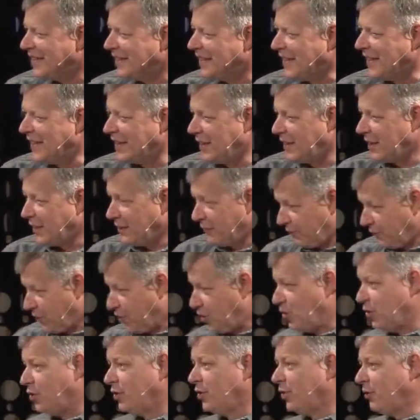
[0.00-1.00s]
Any of
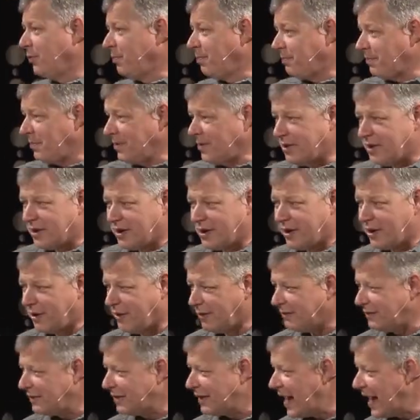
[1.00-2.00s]
you, you
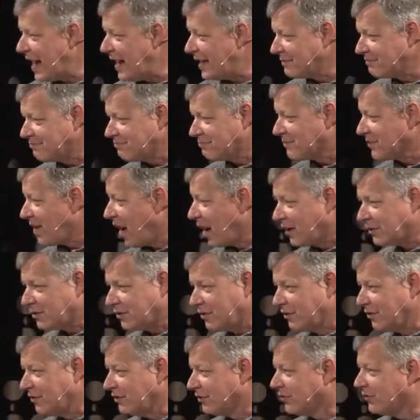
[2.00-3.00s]
know, had
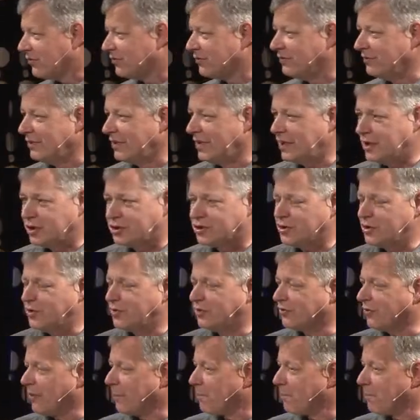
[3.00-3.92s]
doctor's issues,